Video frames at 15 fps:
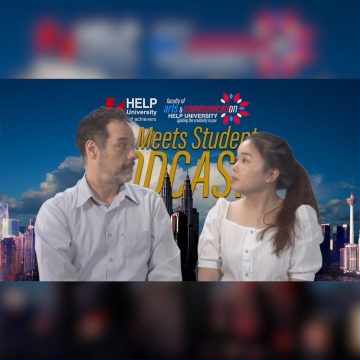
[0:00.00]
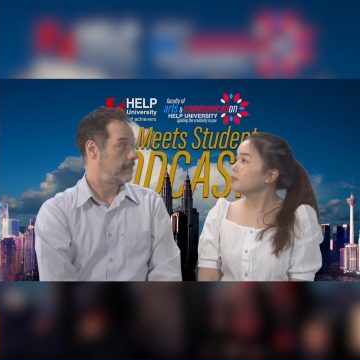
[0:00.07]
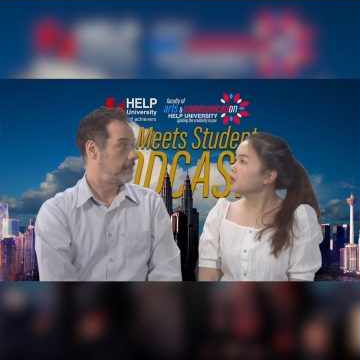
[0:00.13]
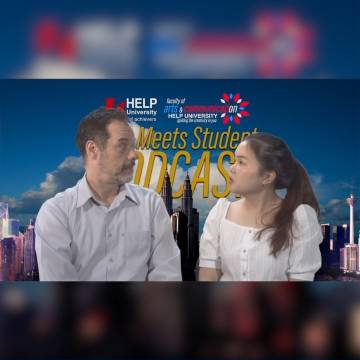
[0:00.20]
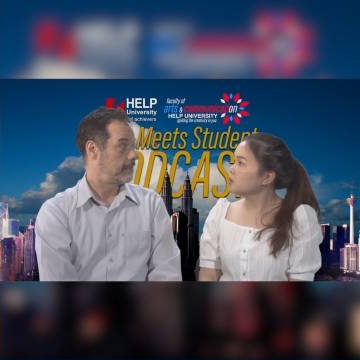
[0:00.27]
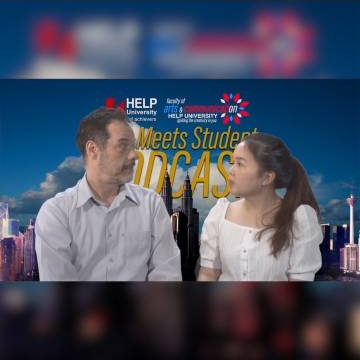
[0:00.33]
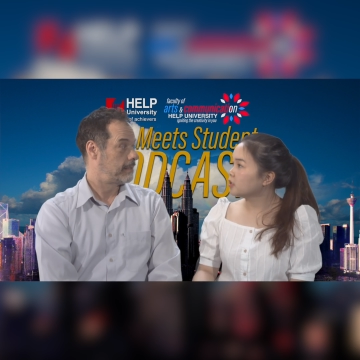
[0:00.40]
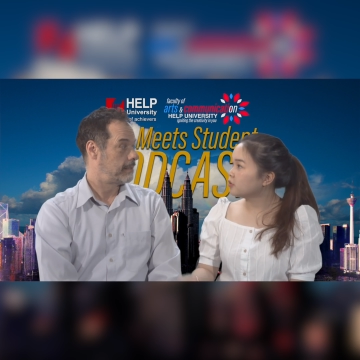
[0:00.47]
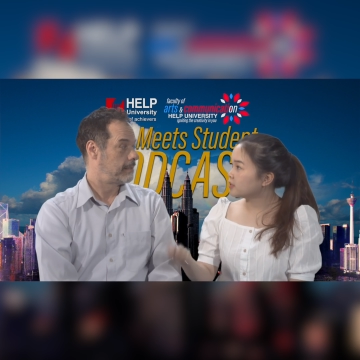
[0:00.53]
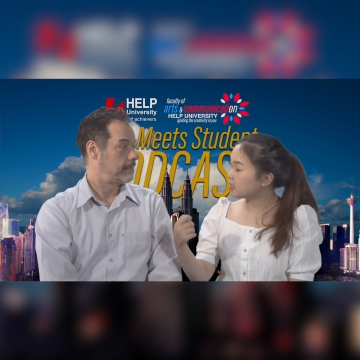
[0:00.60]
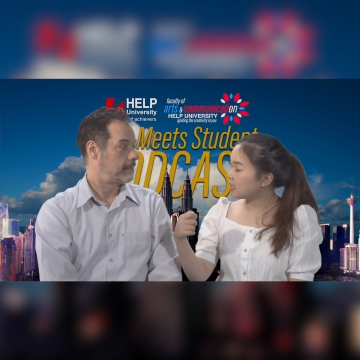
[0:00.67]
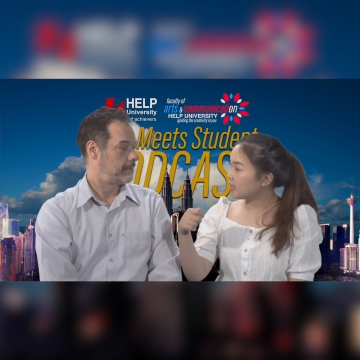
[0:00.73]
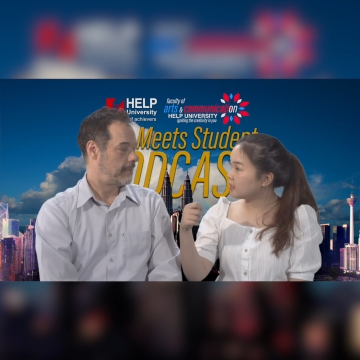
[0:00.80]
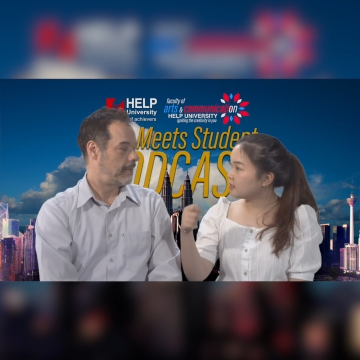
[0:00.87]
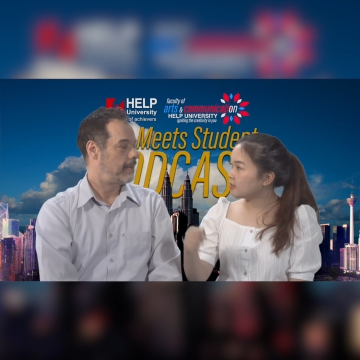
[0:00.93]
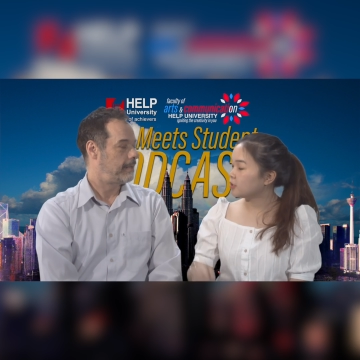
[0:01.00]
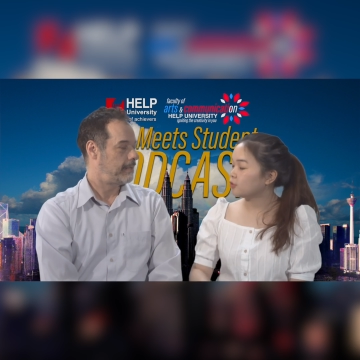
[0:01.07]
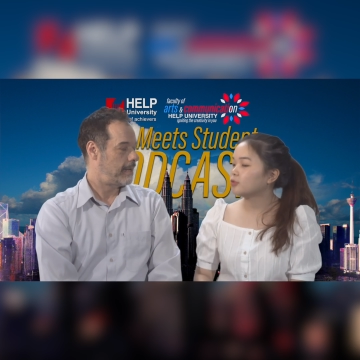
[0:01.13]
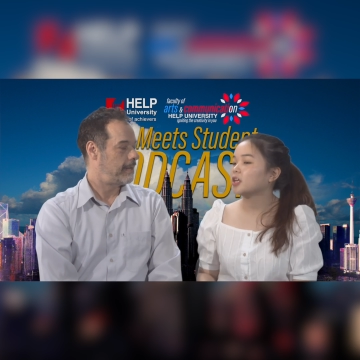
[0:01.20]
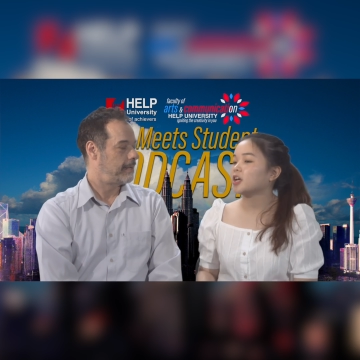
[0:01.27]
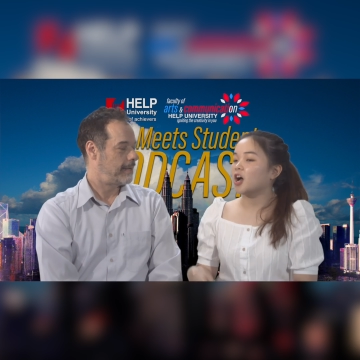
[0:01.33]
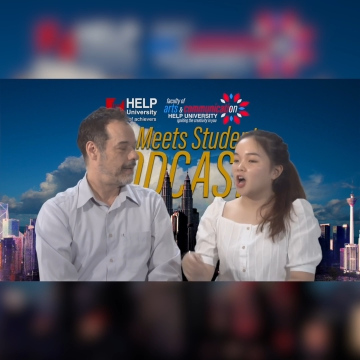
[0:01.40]
Speaker 1: Remember the one you signed? Yeah.
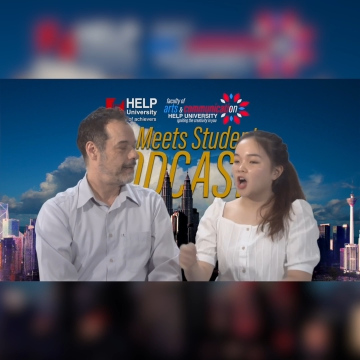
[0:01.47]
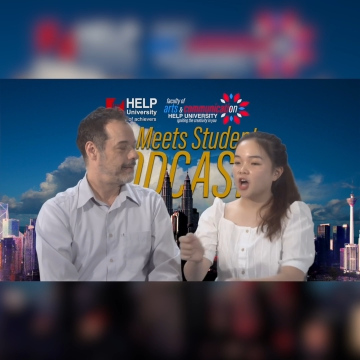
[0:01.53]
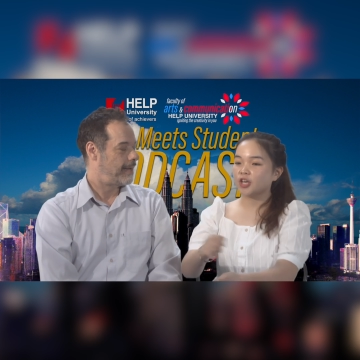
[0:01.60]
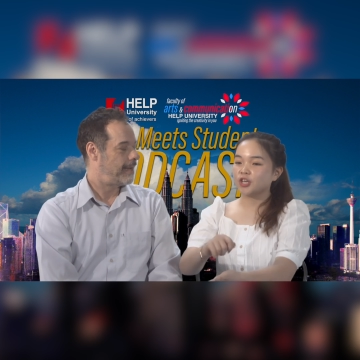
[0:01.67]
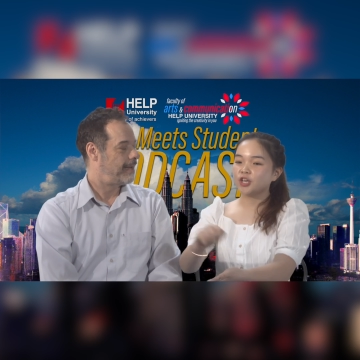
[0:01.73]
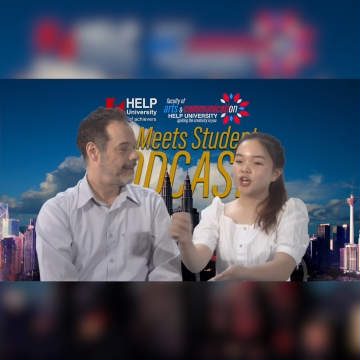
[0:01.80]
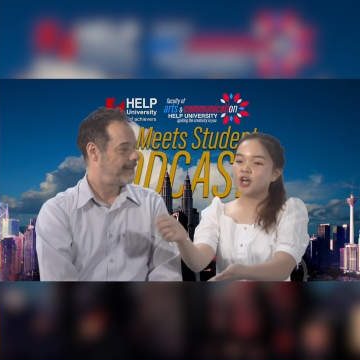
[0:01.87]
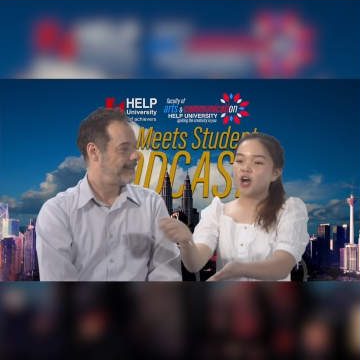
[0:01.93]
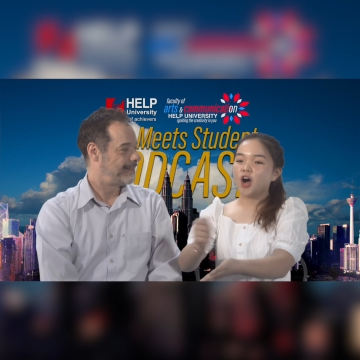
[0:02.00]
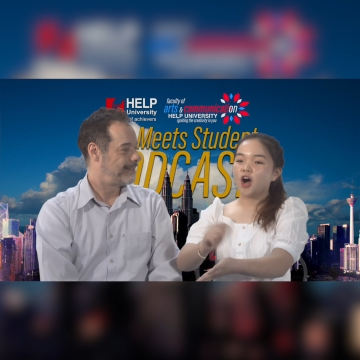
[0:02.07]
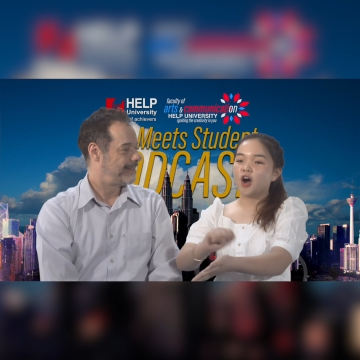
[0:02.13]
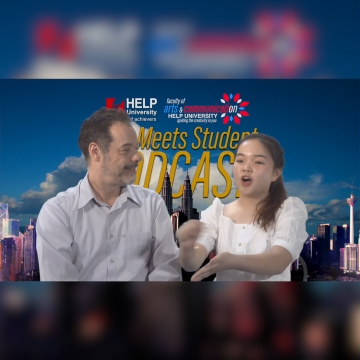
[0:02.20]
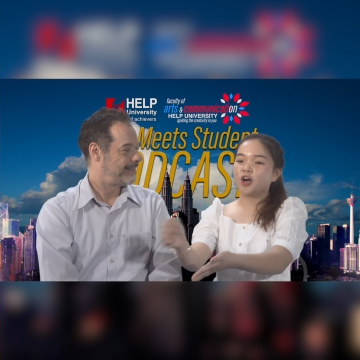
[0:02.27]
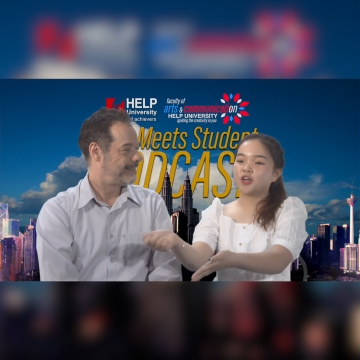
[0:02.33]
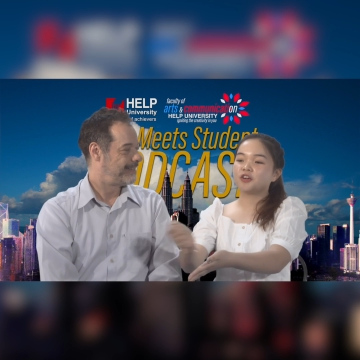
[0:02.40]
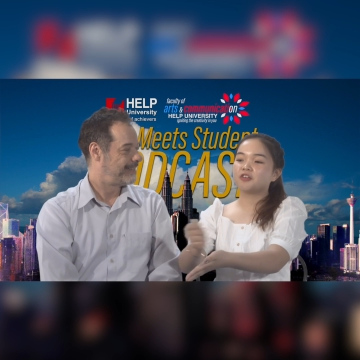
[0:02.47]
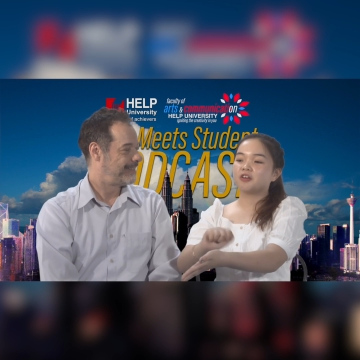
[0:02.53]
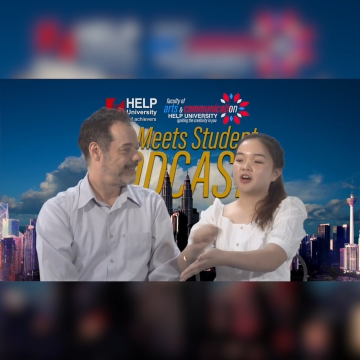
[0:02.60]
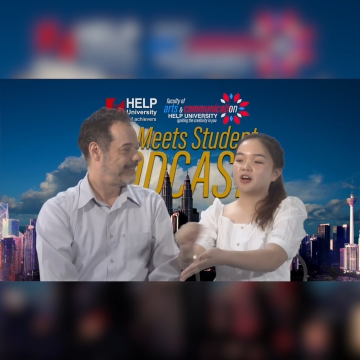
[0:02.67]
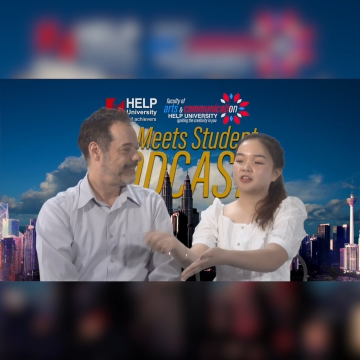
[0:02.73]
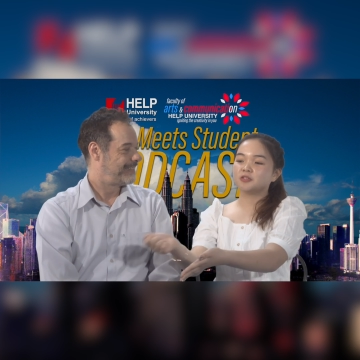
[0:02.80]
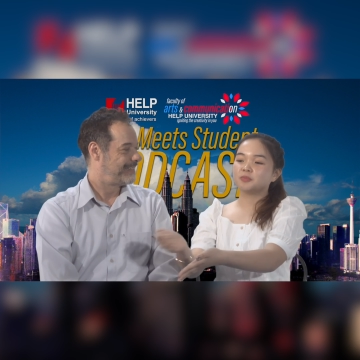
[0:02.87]
You were like, I, I
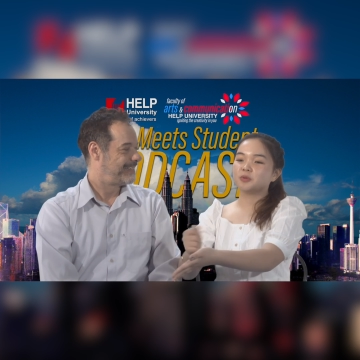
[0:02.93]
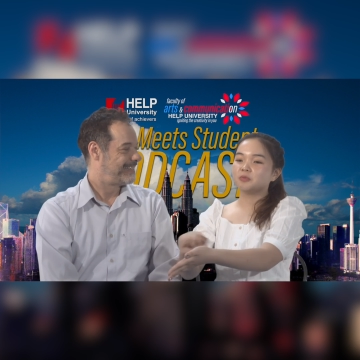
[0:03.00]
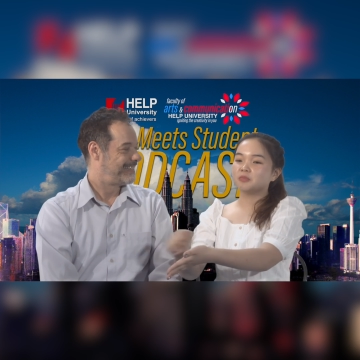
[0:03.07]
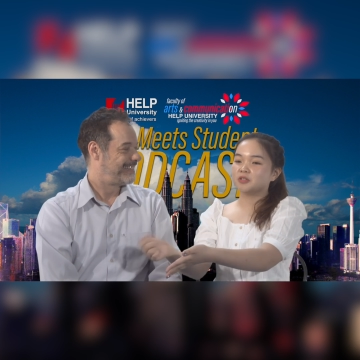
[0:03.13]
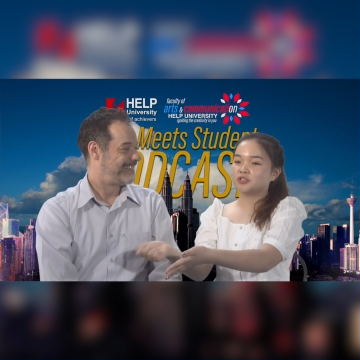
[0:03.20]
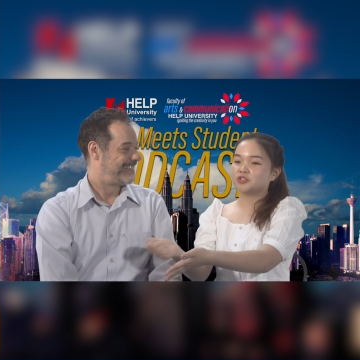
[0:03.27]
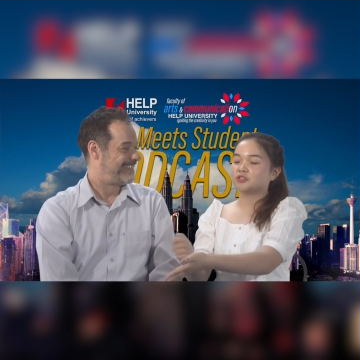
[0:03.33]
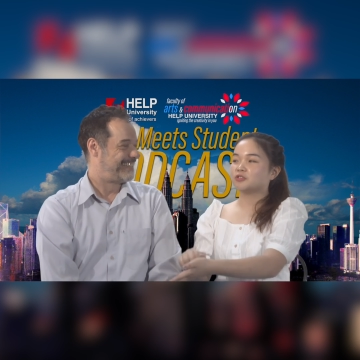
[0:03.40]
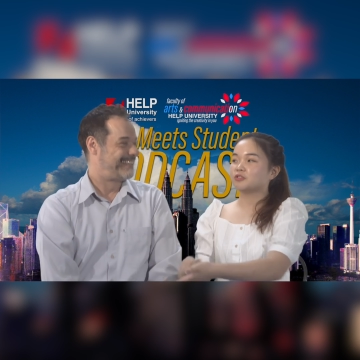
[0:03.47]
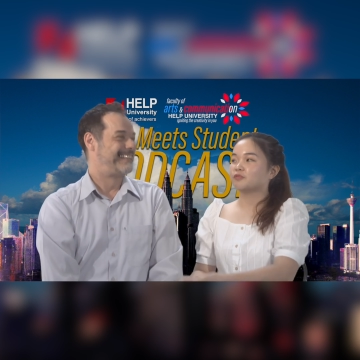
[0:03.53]
grant permission